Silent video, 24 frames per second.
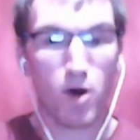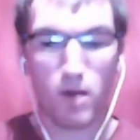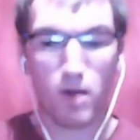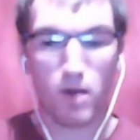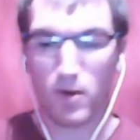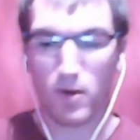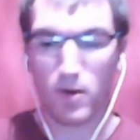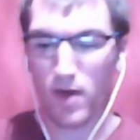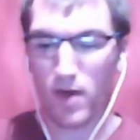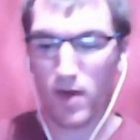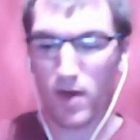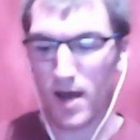
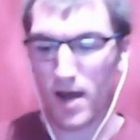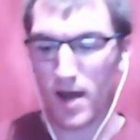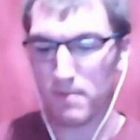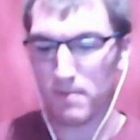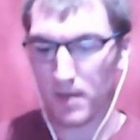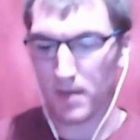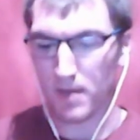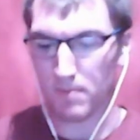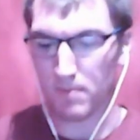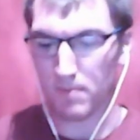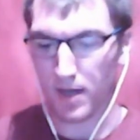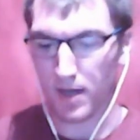Paul
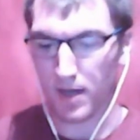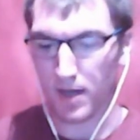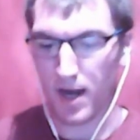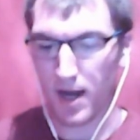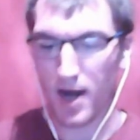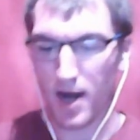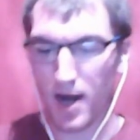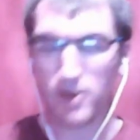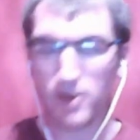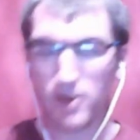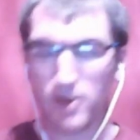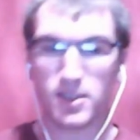McGrath, Mick
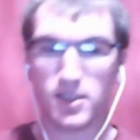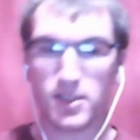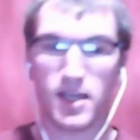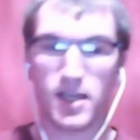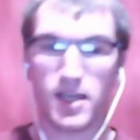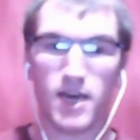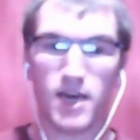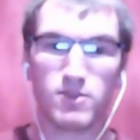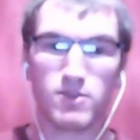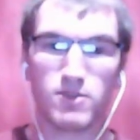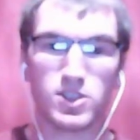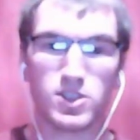McCarthy,
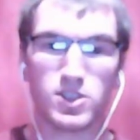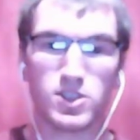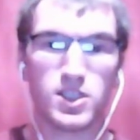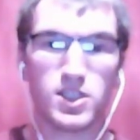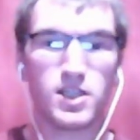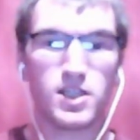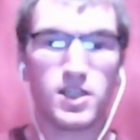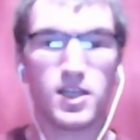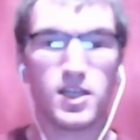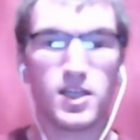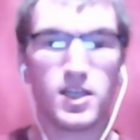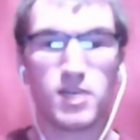Kevin
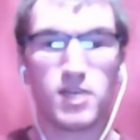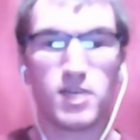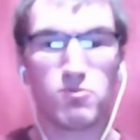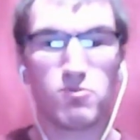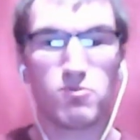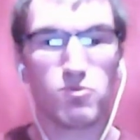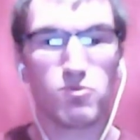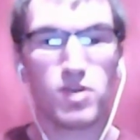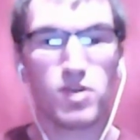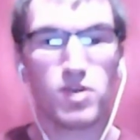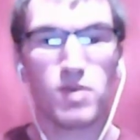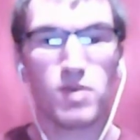Sheedy. It
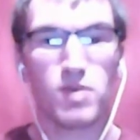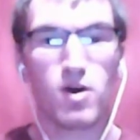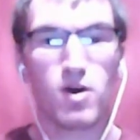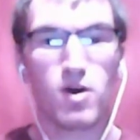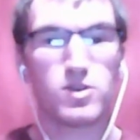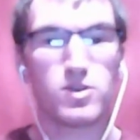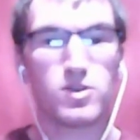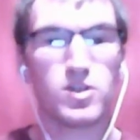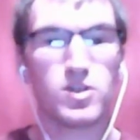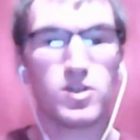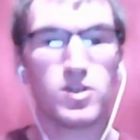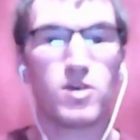really
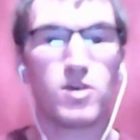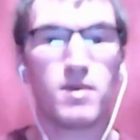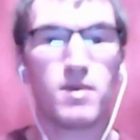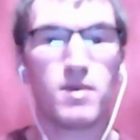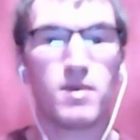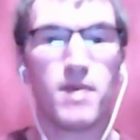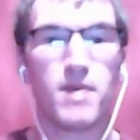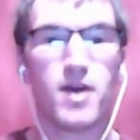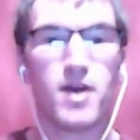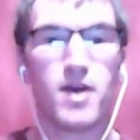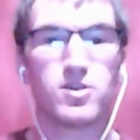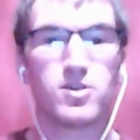was only going to
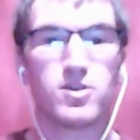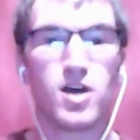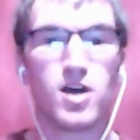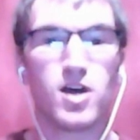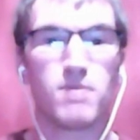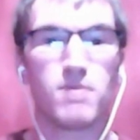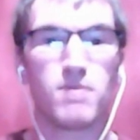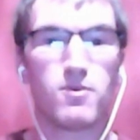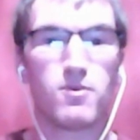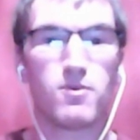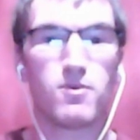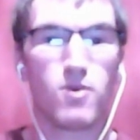be a matter of
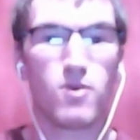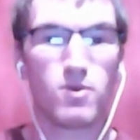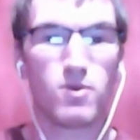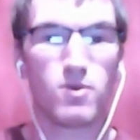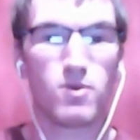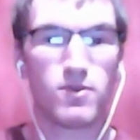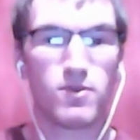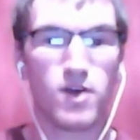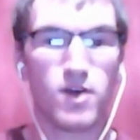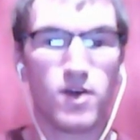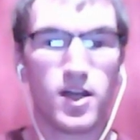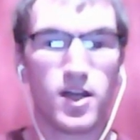time before
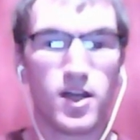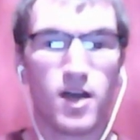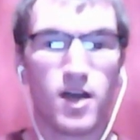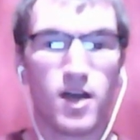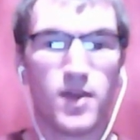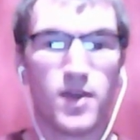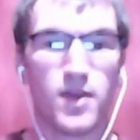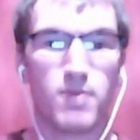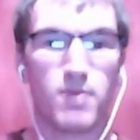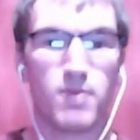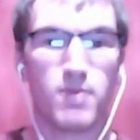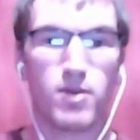we finally
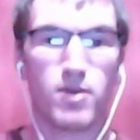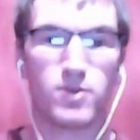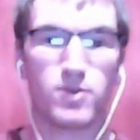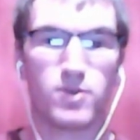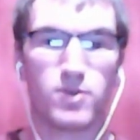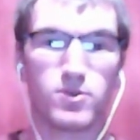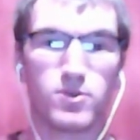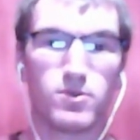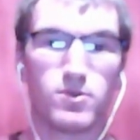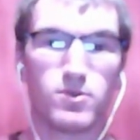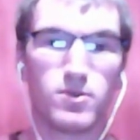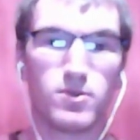got that
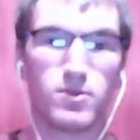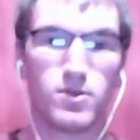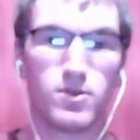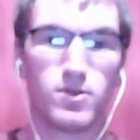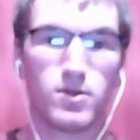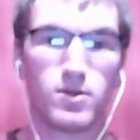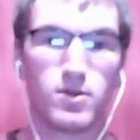breakthrough.